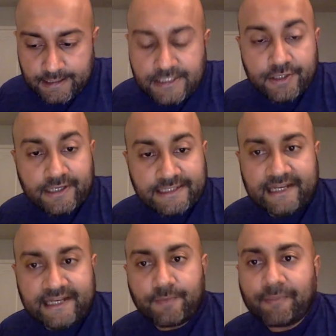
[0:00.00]
your
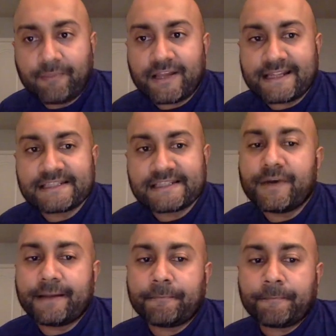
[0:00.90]
container pipelines.
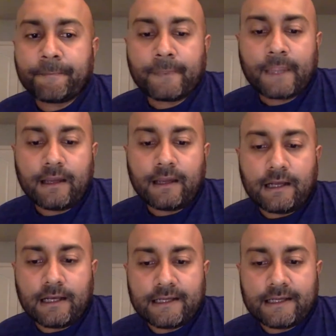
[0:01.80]
But
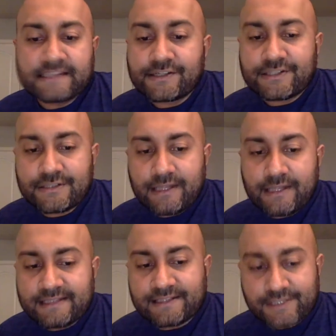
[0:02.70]
it's good
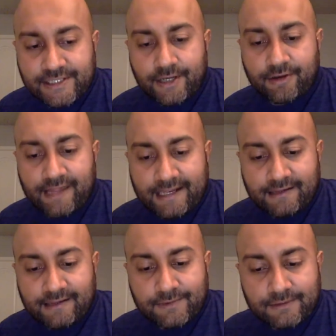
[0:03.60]
to know
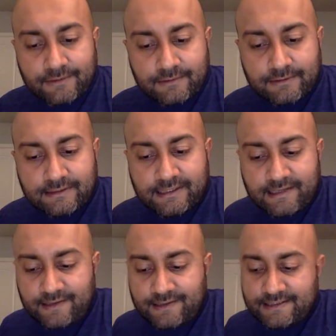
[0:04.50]
that
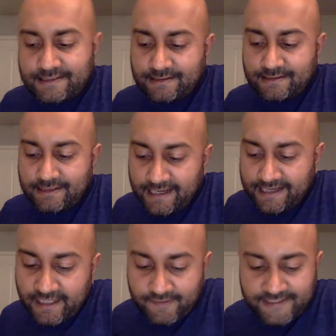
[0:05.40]
there's the
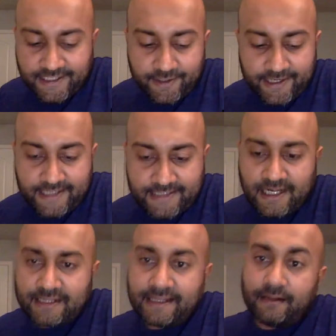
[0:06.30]
idea of security is
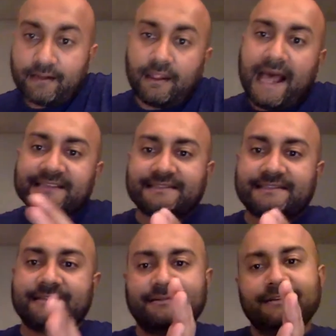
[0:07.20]
not like a
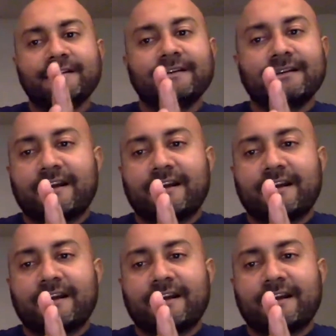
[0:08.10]
last kind